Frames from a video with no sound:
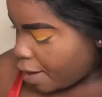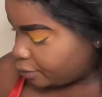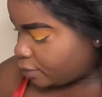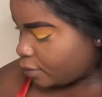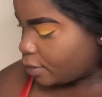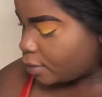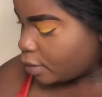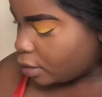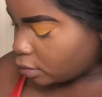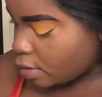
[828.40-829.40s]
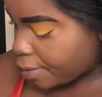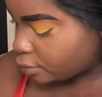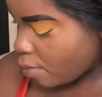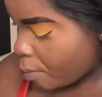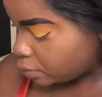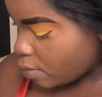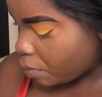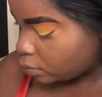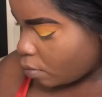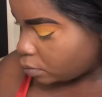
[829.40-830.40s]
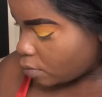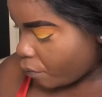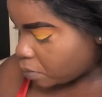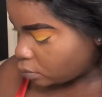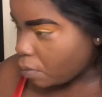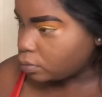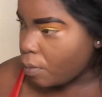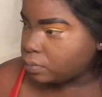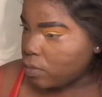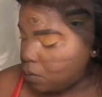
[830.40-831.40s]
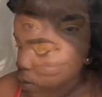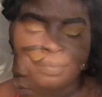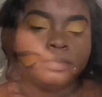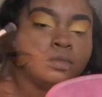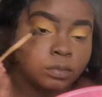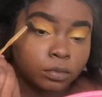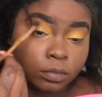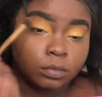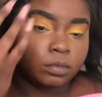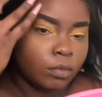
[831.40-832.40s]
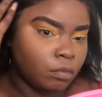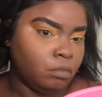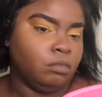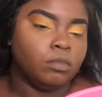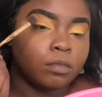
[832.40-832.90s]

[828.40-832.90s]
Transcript: So I think that's why I get excited. Like, ooh, it's finally coming together.